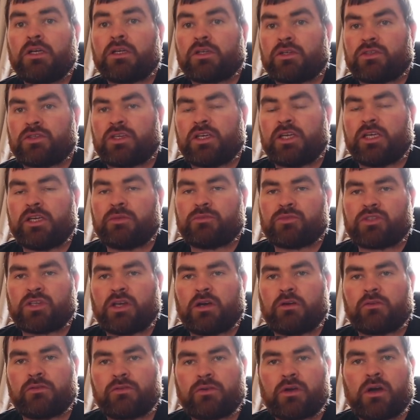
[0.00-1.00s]
because uh, he
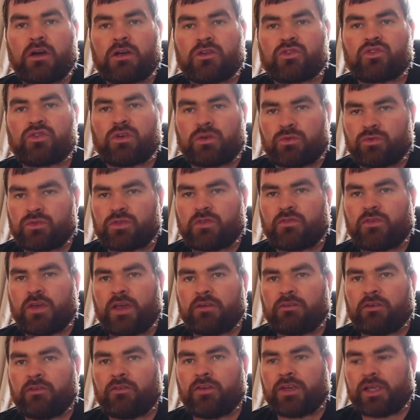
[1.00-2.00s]
himself kind of struggles to
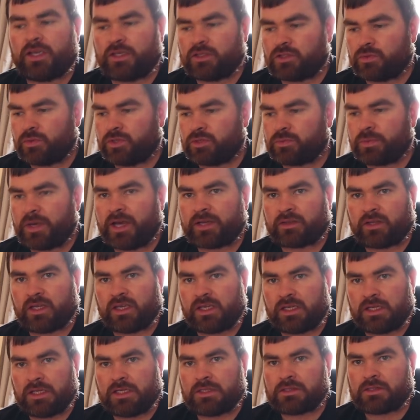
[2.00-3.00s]
fit everything into his bag
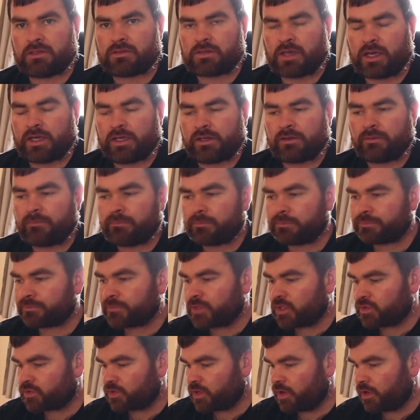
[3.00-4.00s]
that he needs to take.
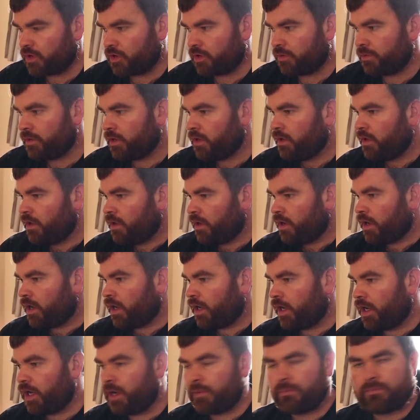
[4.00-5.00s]
So,
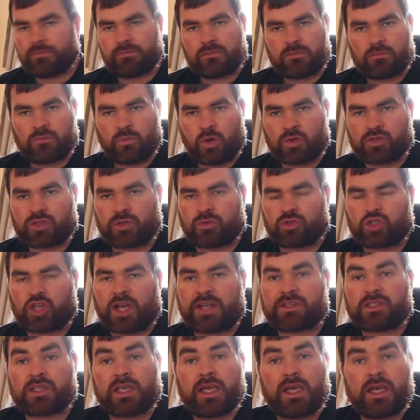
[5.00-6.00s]
um, whilst I was
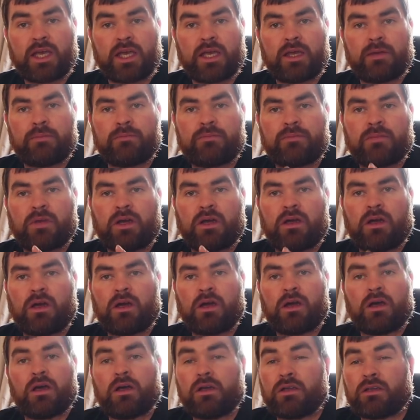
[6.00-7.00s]
chatting to him,
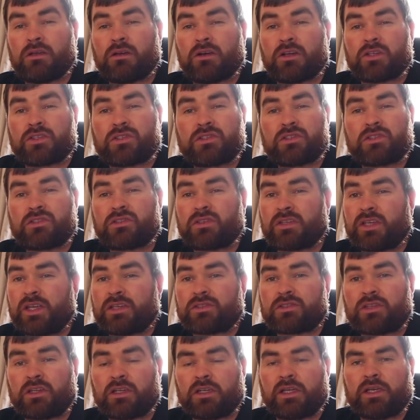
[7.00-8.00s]
uh, I,
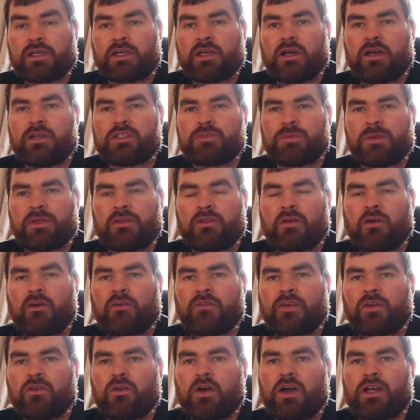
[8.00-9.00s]
it suddenly occurred to me that
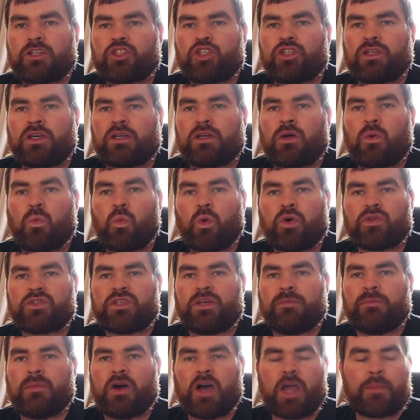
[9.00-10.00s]
I've not actually done a
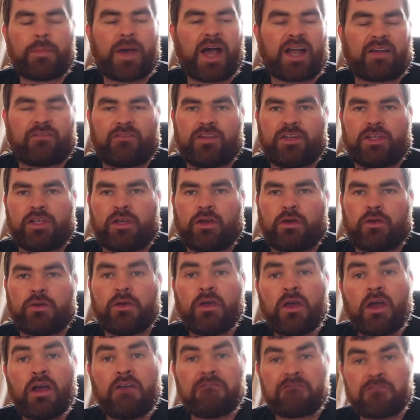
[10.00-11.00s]
what's in my bag video
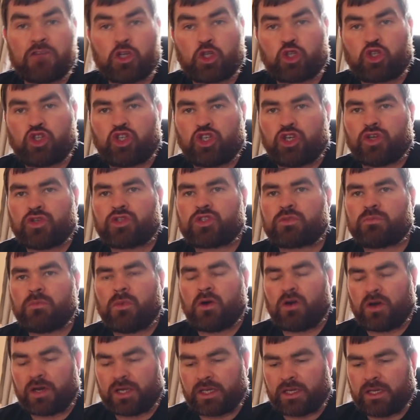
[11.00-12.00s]
for just
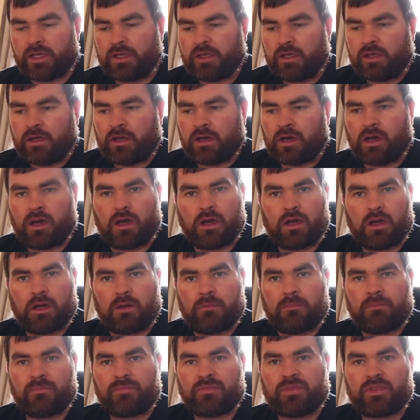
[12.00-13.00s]
my
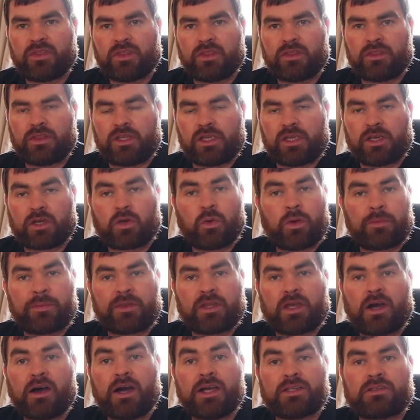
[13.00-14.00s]
um, the
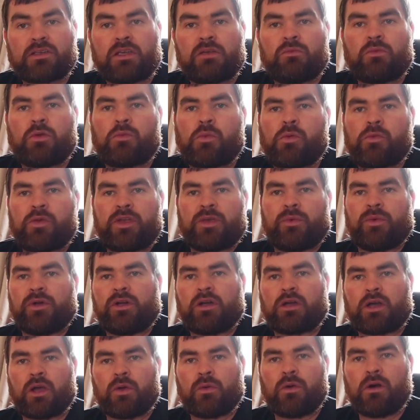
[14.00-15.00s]
equipment that I take with me
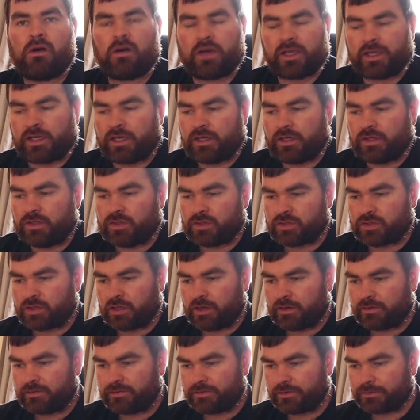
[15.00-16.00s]
when I go hiking and
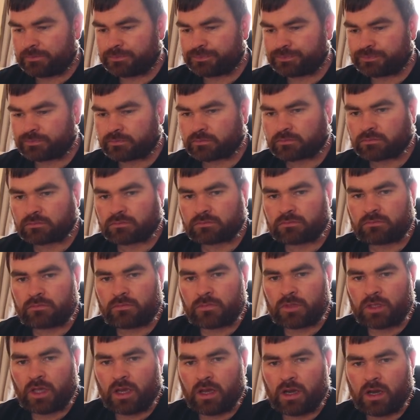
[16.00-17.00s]
stuff.
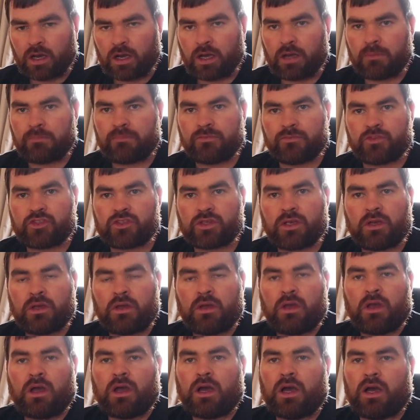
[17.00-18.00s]
And
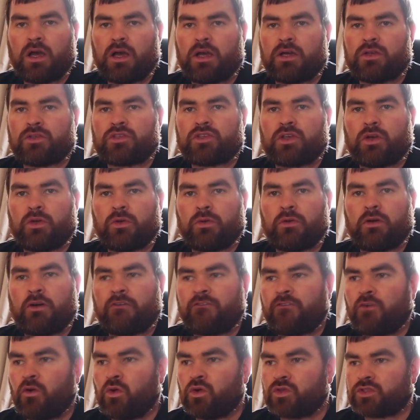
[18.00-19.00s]
uh, so I
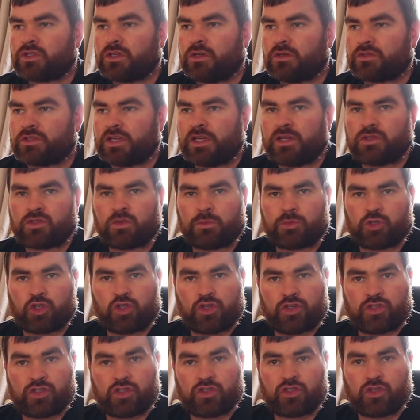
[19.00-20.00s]
thought I'll take this
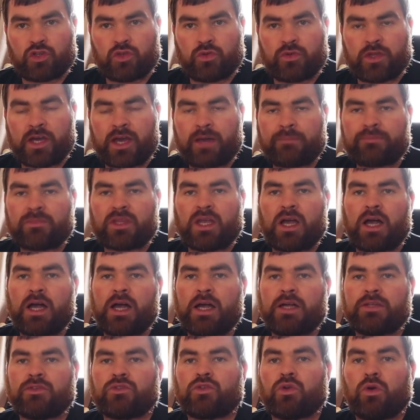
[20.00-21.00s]
opportunity to do that
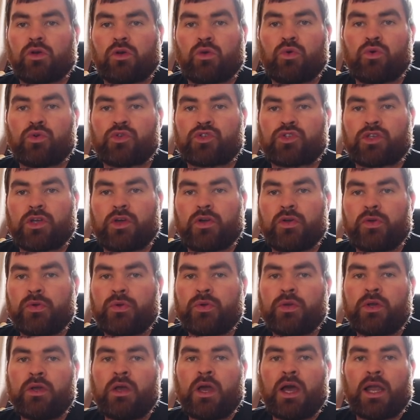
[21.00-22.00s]
and I'll also a
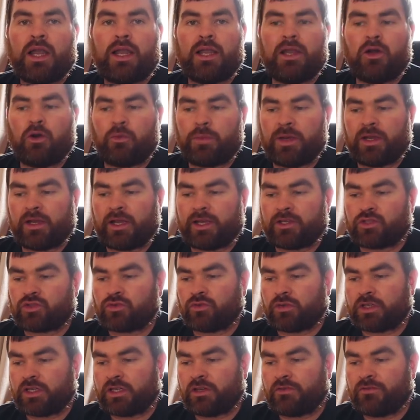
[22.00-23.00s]
little bit
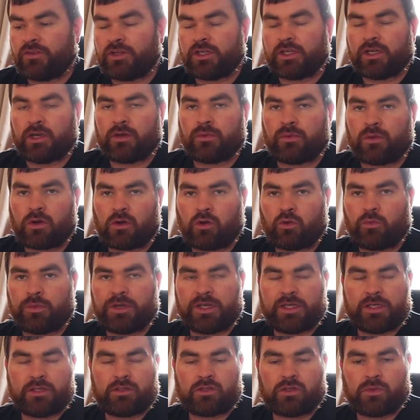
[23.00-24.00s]
later on in the video I'll
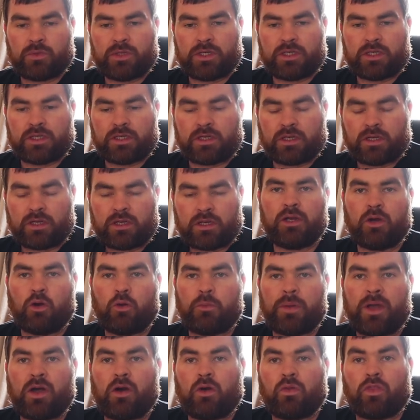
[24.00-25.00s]
be doing a
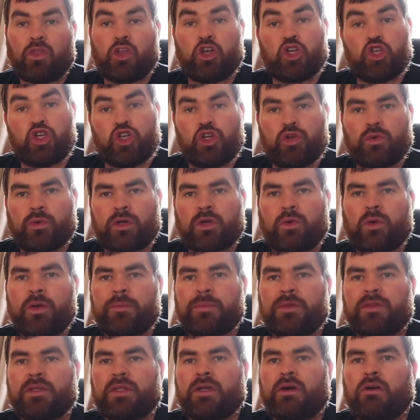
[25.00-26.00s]
little bit on the new
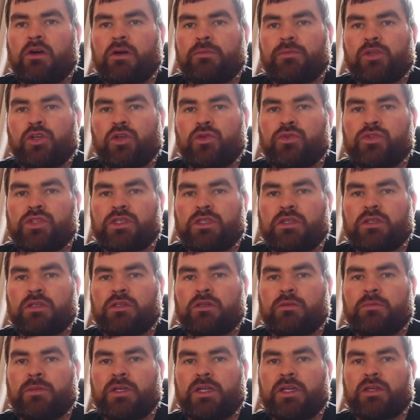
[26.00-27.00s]
equipment that I'm using
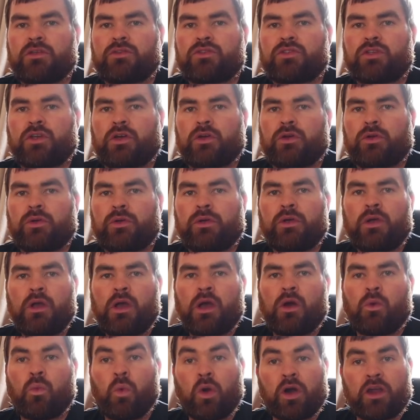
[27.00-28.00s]
at the minute so
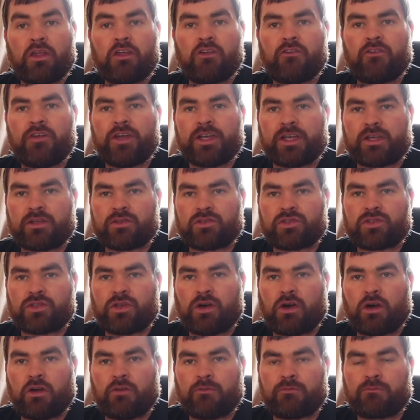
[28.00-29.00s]
one of the things
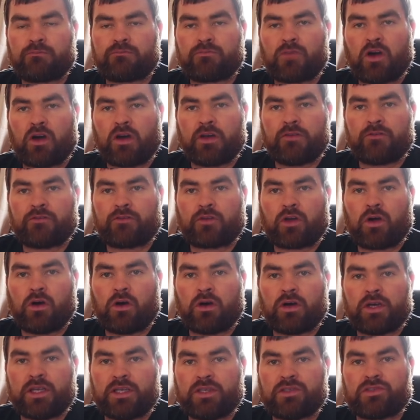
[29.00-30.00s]
that I've, I've
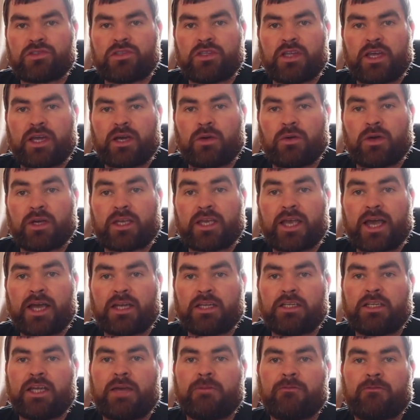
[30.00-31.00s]
got is now a
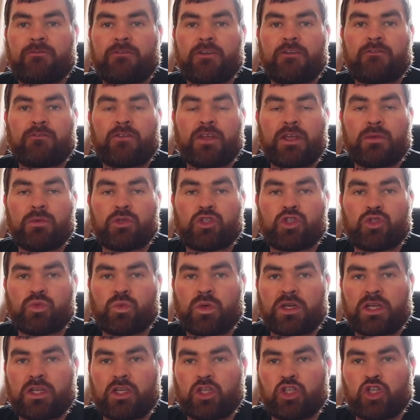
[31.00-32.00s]
Canon M50 which is
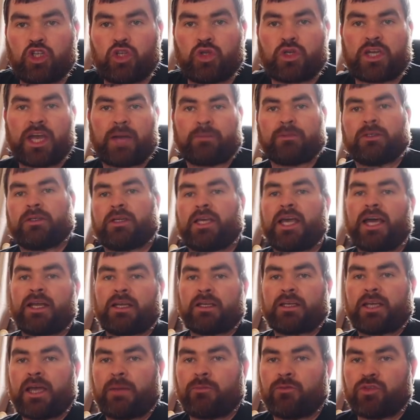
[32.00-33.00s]
one of the new Canon,
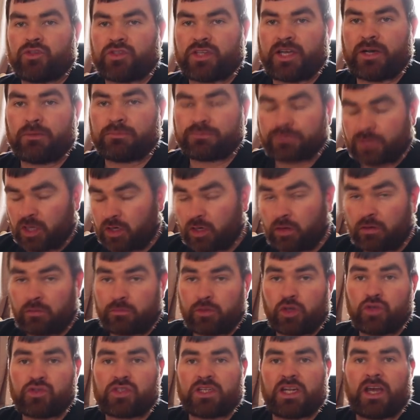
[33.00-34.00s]
Canon cameras out and
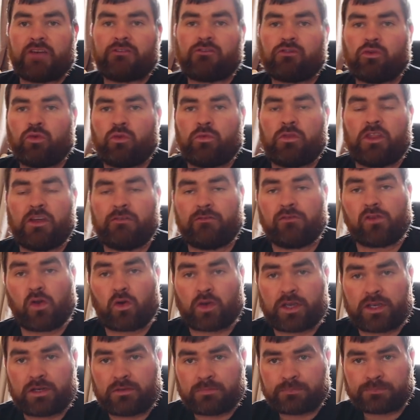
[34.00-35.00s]
I'm using that for all the
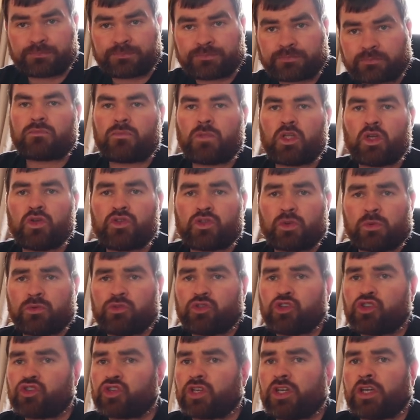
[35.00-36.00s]
vlogging so we're
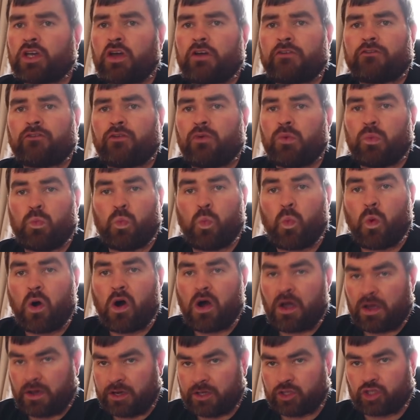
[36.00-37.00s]
just going to go through
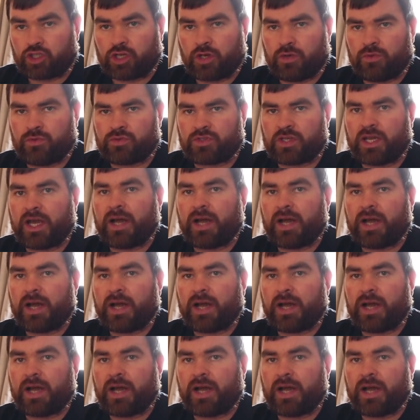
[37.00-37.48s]
why I chose